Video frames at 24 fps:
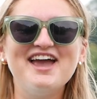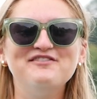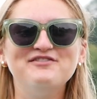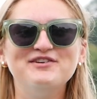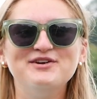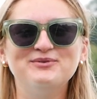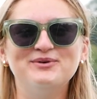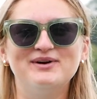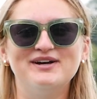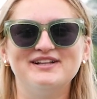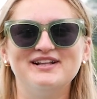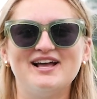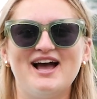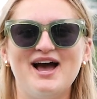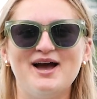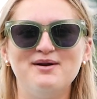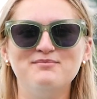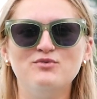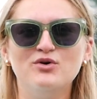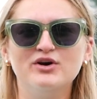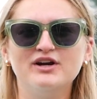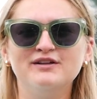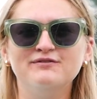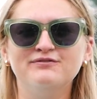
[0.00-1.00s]
Hey everyone,
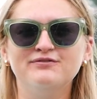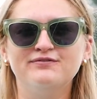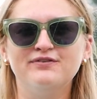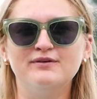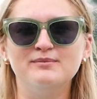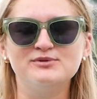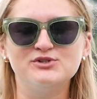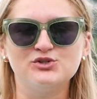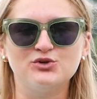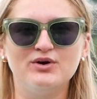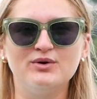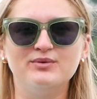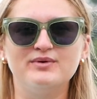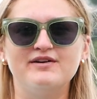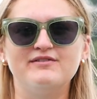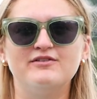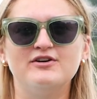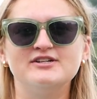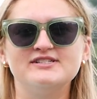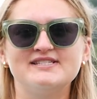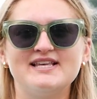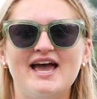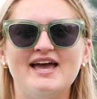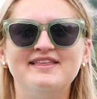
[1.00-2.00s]
I'm Morgan from
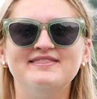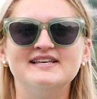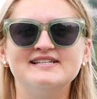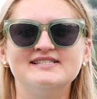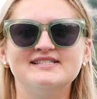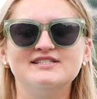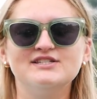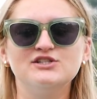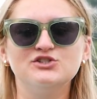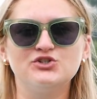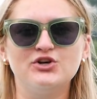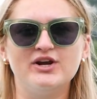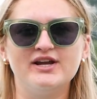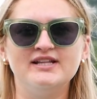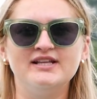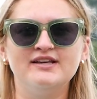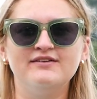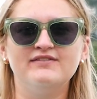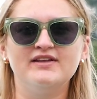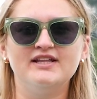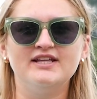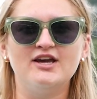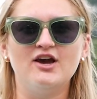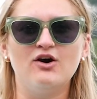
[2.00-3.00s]
ShoreRivers, and this is a
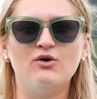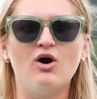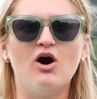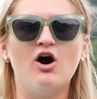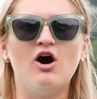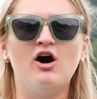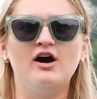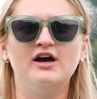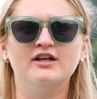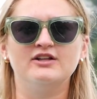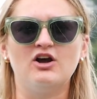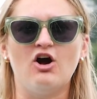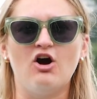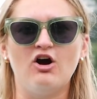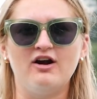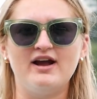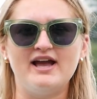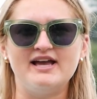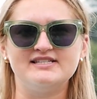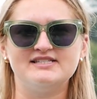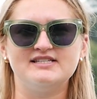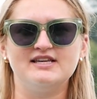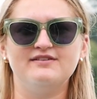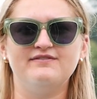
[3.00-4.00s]
training video on
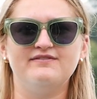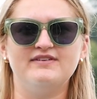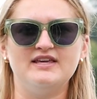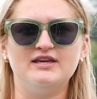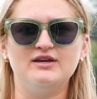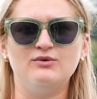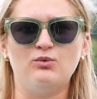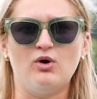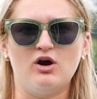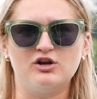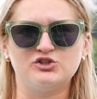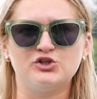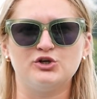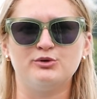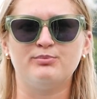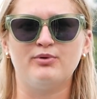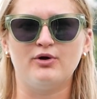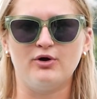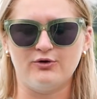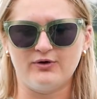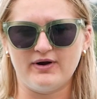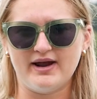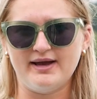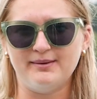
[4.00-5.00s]
our SAV
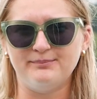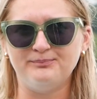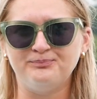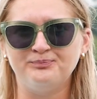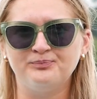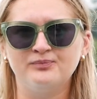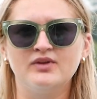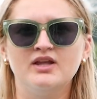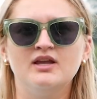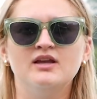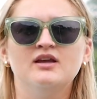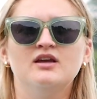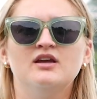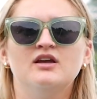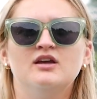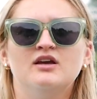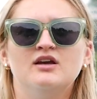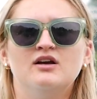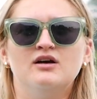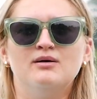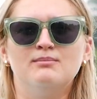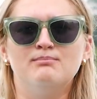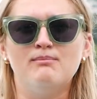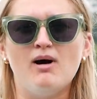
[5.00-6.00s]
Watcher program.
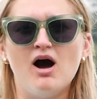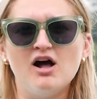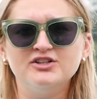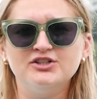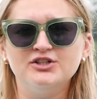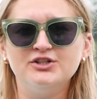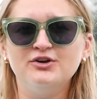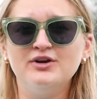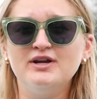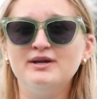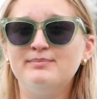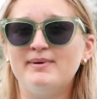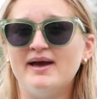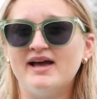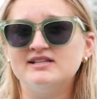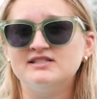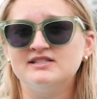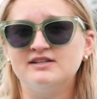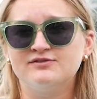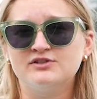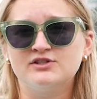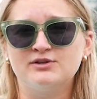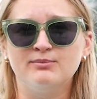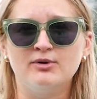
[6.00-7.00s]
Monitoring
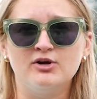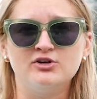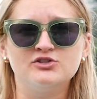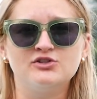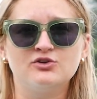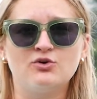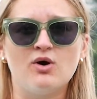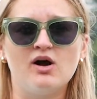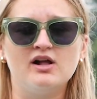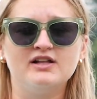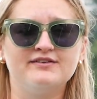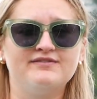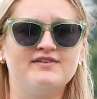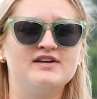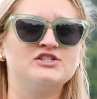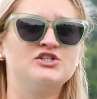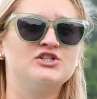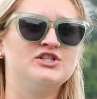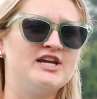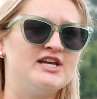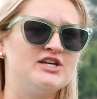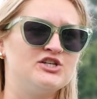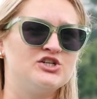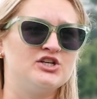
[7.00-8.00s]
beds of submerged aquatic
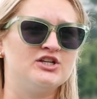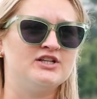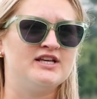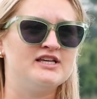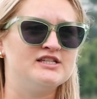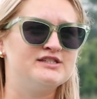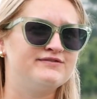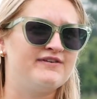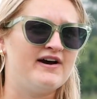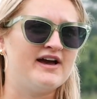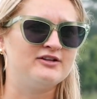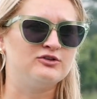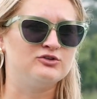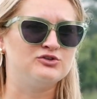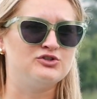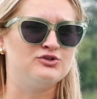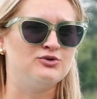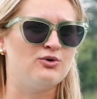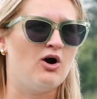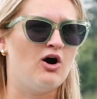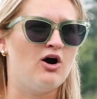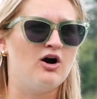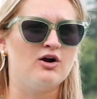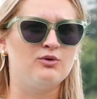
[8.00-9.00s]
vegetation is vital
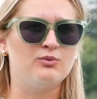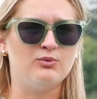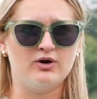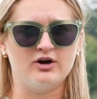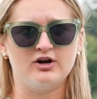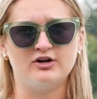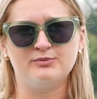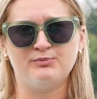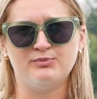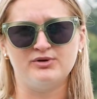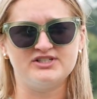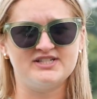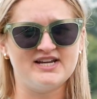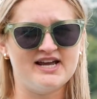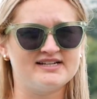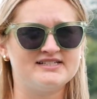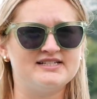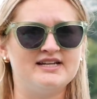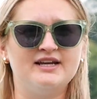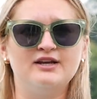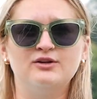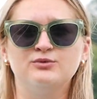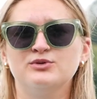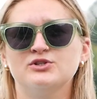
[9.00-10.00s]
to our work
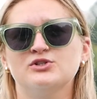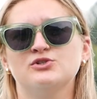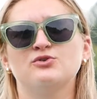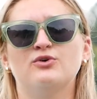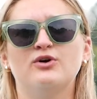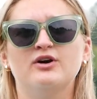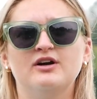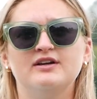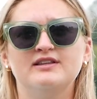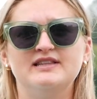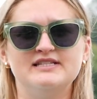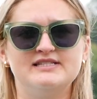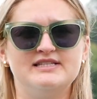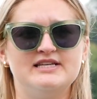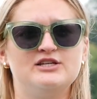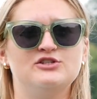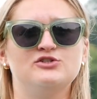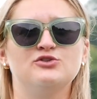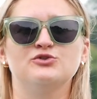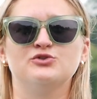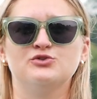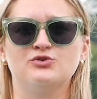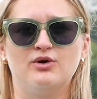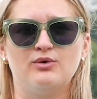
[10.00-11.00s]
protecting and restoring these
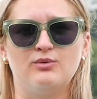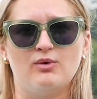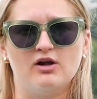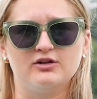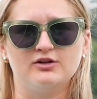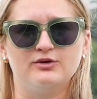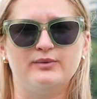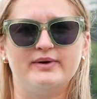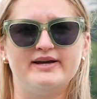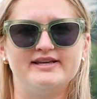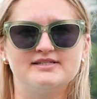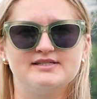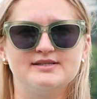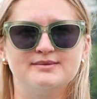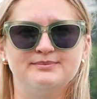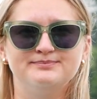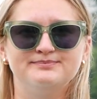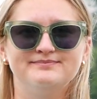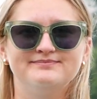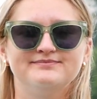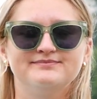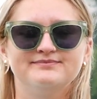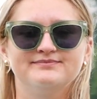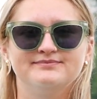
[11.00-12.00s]
eastern shore waterways.